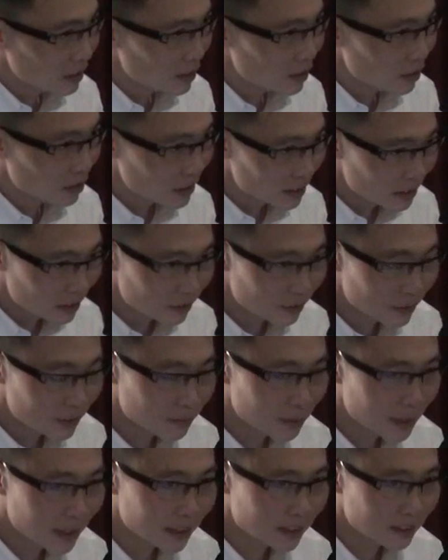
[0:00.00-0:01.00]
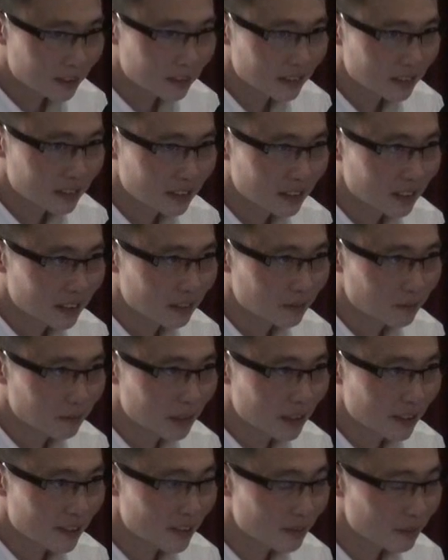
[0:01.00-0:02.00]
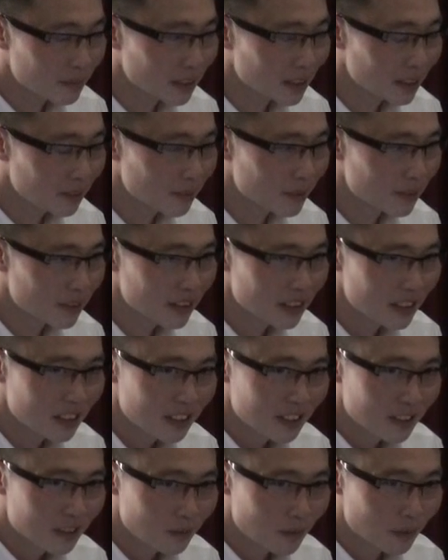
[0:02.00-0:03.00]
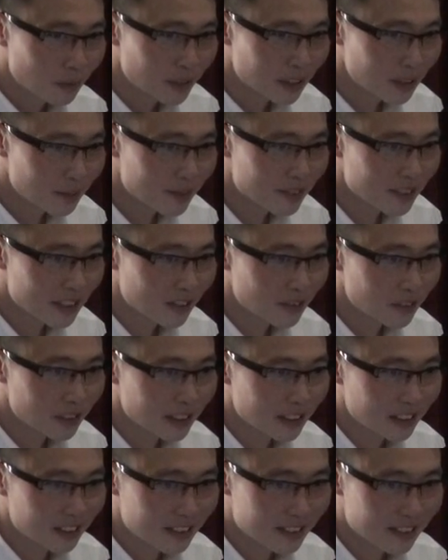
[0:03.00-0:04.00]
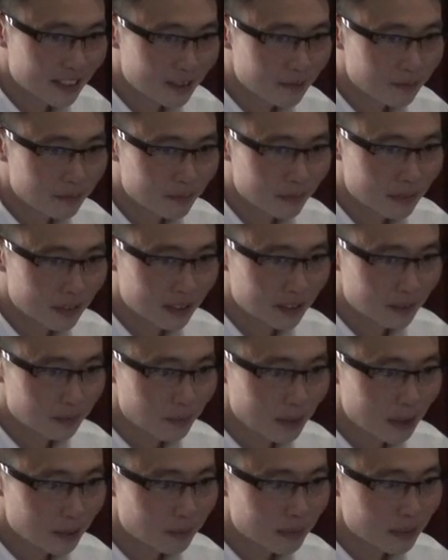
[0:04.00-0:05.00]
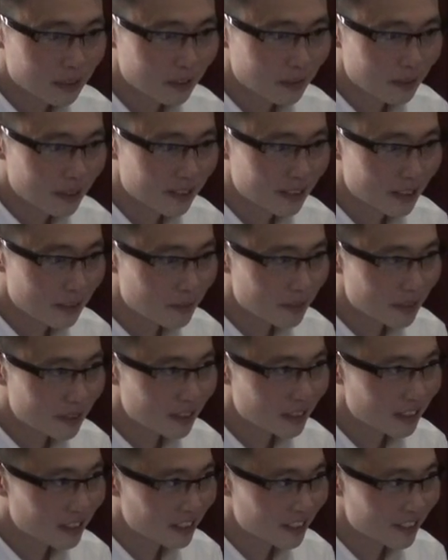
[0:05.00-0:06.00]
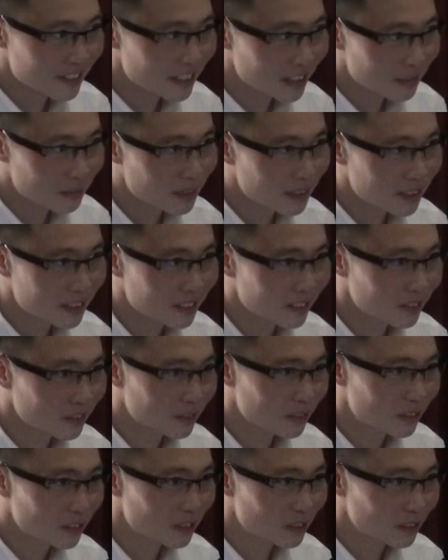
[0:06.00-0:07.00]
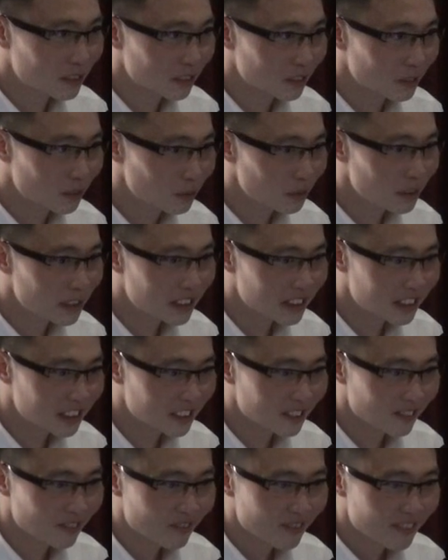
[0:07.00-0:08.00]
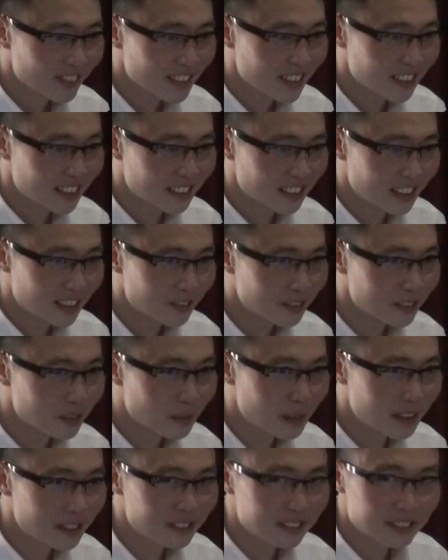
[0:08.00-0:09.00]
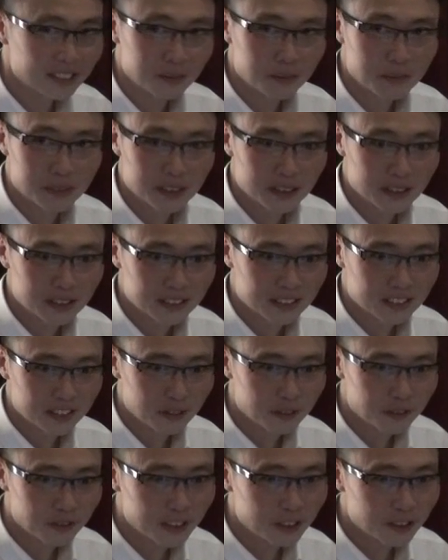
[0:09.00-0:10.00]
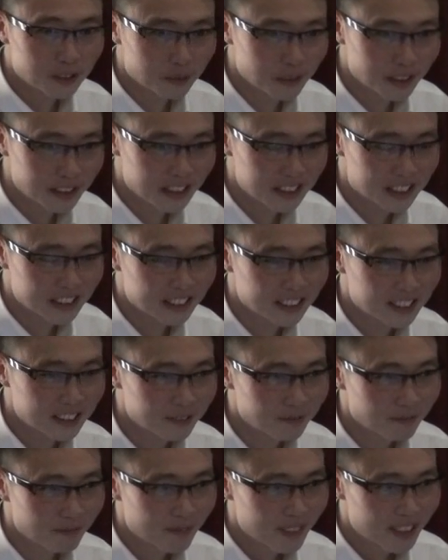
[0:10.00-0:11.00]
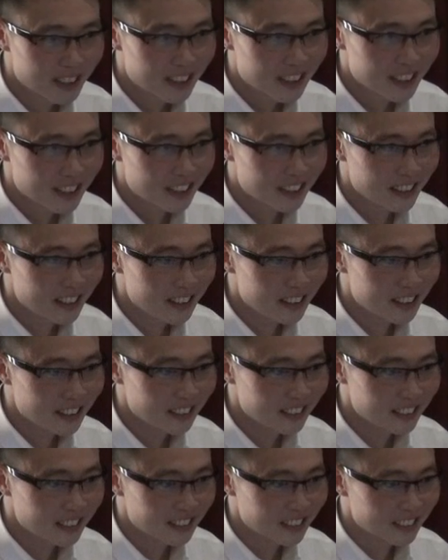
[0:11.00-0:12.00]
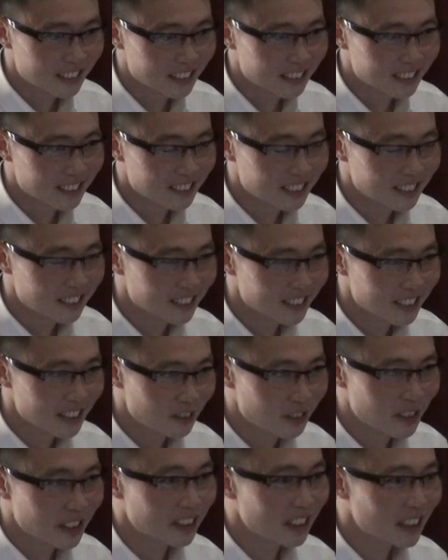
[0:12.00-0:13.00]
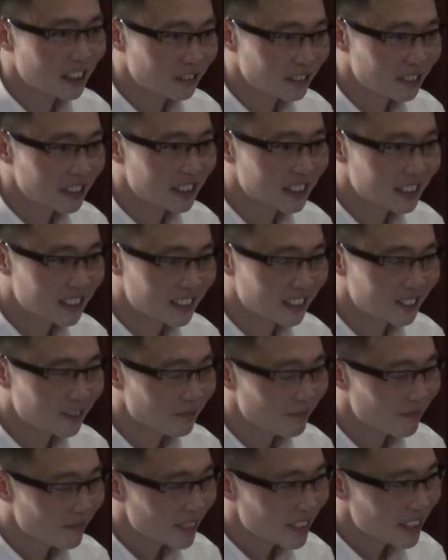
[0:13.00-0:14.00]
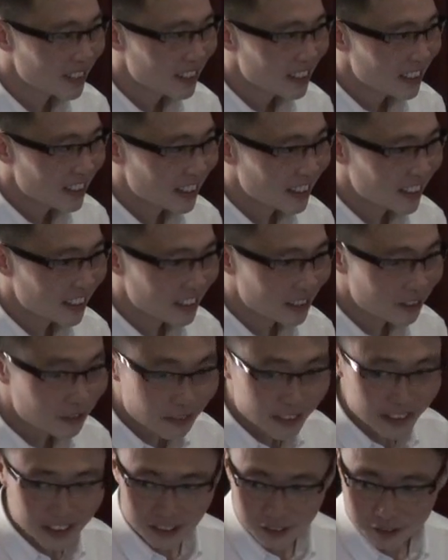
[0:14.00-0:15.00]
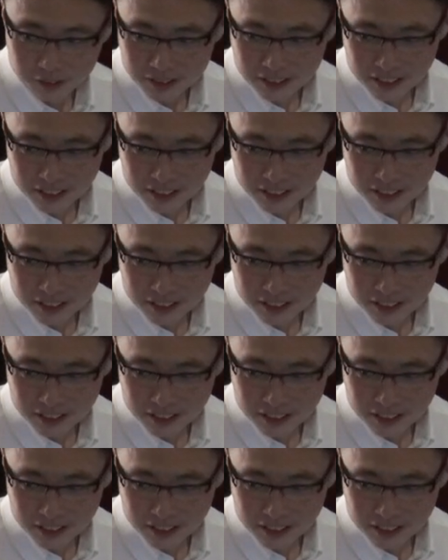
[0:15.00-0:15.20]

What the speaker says: solicit feedback, and because sometimes when we keep staring at the same paper and the same statements for 2 years, after a while you fail to register any irregularities there. And in fact,